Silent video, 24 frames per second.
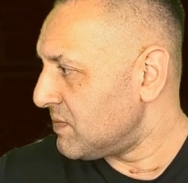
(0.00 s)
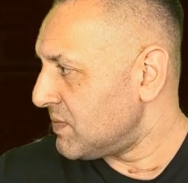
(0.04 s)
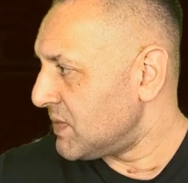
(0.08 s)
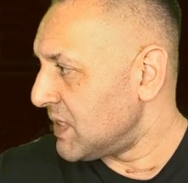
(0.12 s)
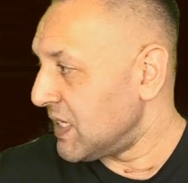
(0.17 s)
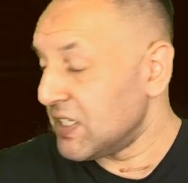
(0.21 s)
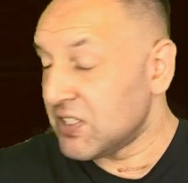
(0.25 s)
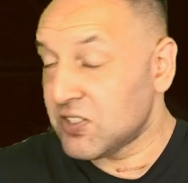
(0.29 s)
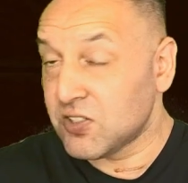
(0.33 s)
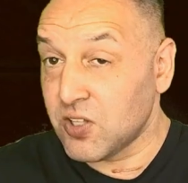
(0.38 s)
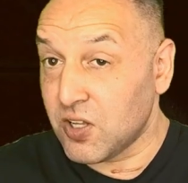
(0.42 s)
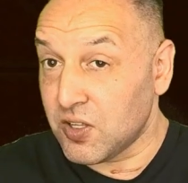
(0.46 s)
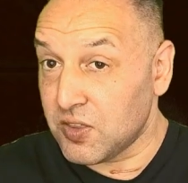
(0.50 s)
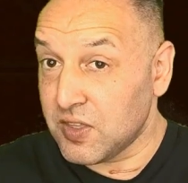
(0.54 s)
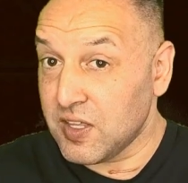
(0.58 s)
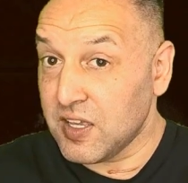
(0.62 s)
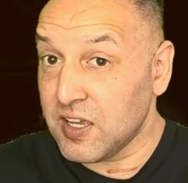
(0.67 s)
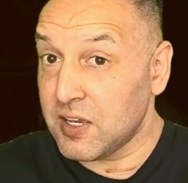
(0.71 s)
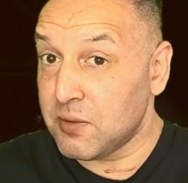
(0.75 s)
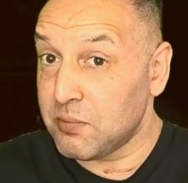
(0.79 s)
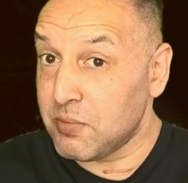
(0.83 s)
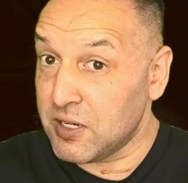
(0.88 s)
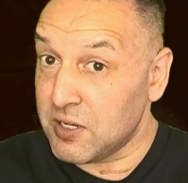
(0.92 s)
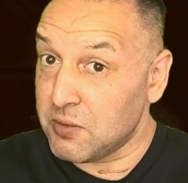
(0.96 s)
It's not
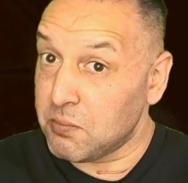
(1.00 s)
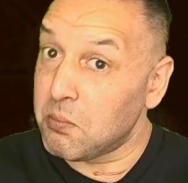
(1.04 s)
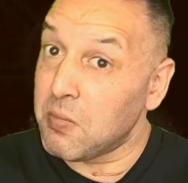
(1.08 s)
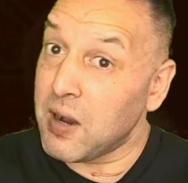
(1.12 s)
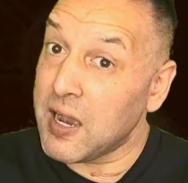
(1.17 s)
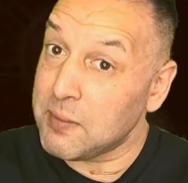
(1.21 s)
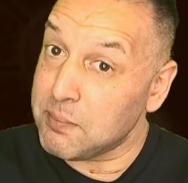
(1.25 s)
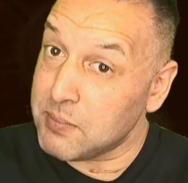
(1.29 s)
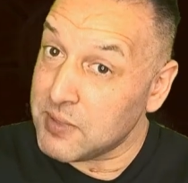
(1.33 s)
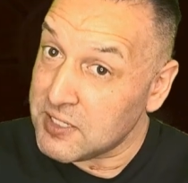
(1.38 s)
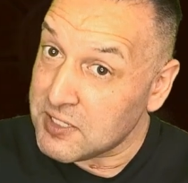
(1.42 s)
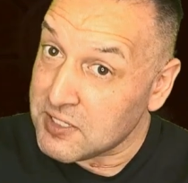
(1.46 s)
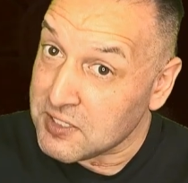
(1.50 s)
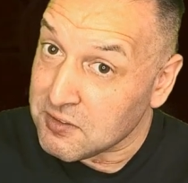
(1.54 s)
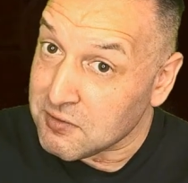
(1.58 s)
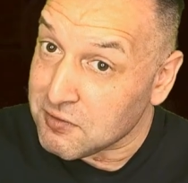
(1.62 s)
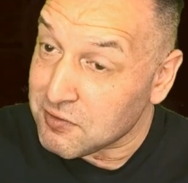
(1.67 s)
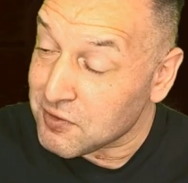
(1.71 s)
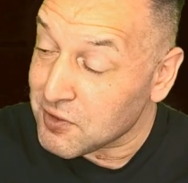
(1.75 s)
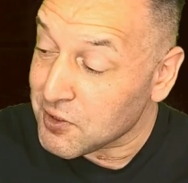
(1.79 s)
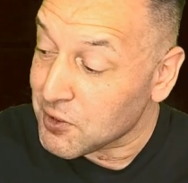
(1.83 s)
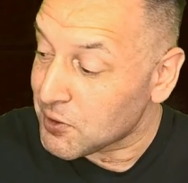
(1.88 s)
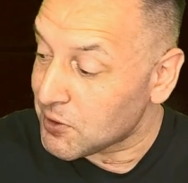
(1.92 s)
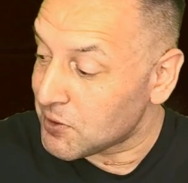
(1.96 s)
there, but it might be
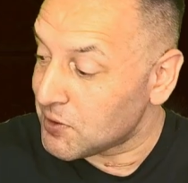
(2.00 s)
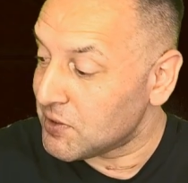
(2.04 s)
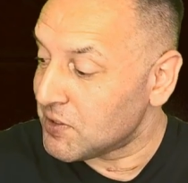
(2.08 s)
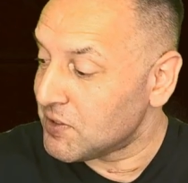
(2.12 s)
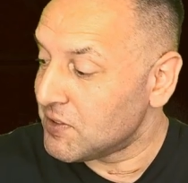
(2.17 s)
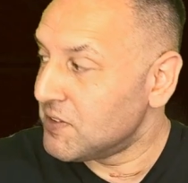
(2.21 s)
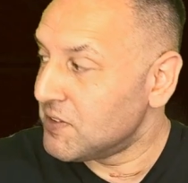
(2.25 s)
inferred.